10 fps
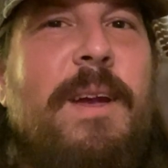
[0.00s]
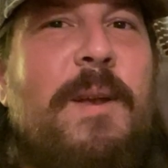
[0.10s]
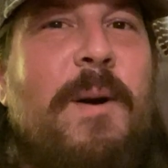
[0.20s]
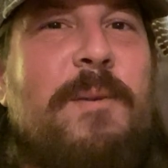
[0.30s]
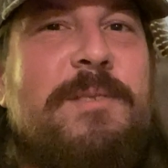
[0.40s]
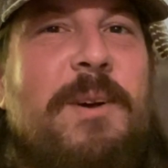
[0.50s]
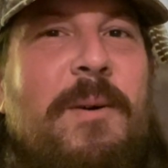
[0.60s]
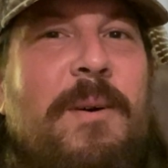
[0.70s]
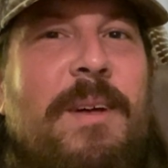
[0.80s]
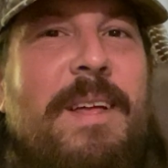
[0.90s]
You know,
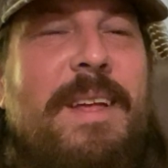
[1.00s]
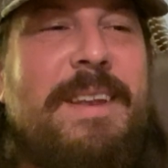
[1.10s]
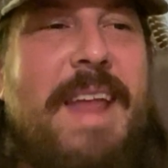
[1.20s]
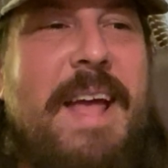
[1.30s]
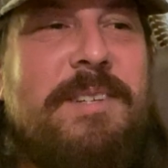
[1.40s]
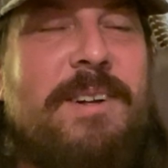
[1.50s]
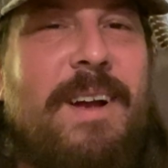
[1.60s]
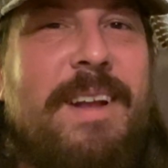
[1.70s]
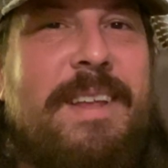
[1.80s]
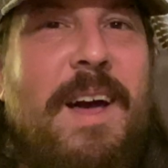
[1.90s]
so
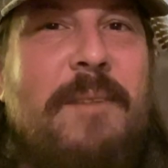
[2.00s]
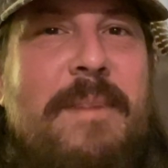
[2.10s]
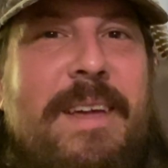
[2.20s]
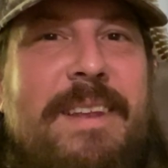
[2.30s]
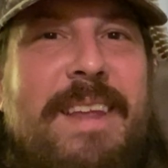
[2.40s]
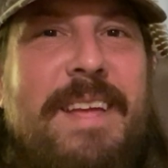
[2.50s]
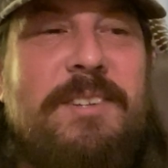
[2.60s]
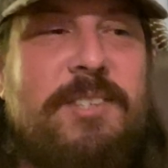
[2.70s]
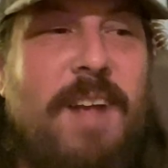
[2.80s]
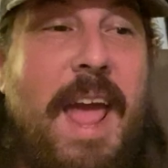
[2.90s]
nature had come in
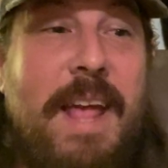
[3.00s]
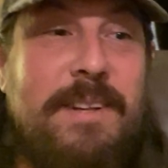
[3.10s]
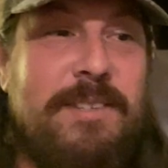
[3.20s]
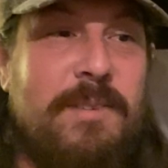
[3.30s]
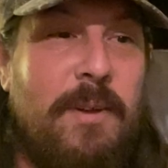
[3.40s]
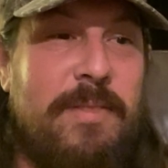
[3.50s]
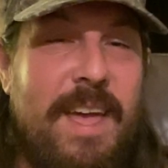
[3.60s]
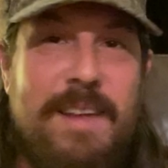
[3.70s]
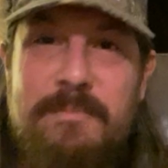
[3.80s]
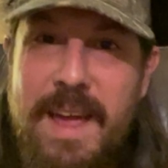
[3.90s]
and changed what
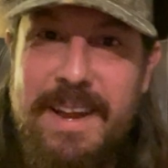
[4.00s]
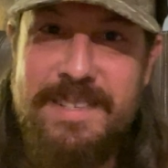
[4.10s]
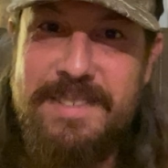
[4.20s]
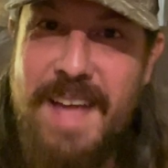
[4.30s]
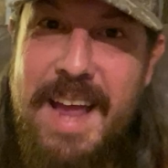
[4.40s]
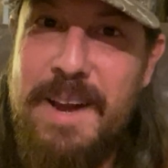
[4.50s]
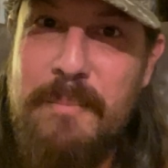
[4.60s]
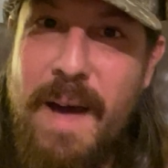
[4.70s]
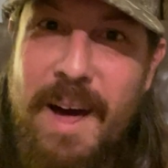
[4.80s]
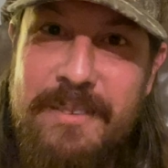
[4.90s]
they had made a sign
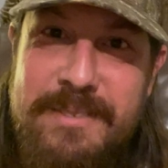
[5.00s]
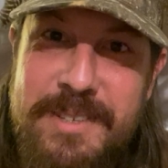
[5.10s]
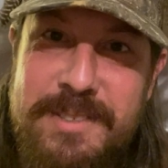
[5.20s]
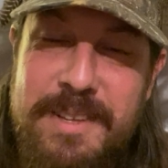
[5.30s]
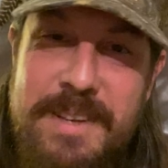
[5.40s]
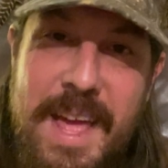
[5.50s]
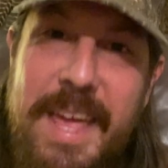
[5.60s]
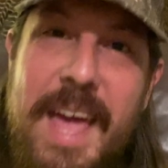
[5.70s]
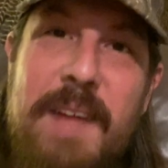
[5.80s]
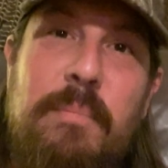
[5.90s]
about just a
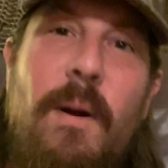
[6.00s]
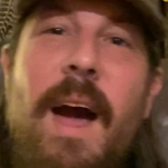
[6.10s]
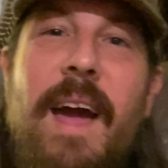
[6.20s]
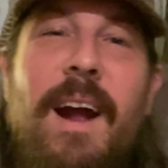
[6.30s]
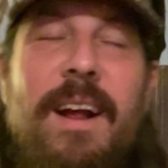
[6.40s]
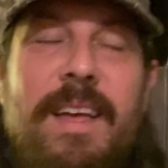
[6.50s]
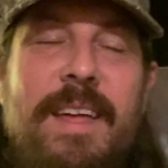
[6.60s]
decade prior.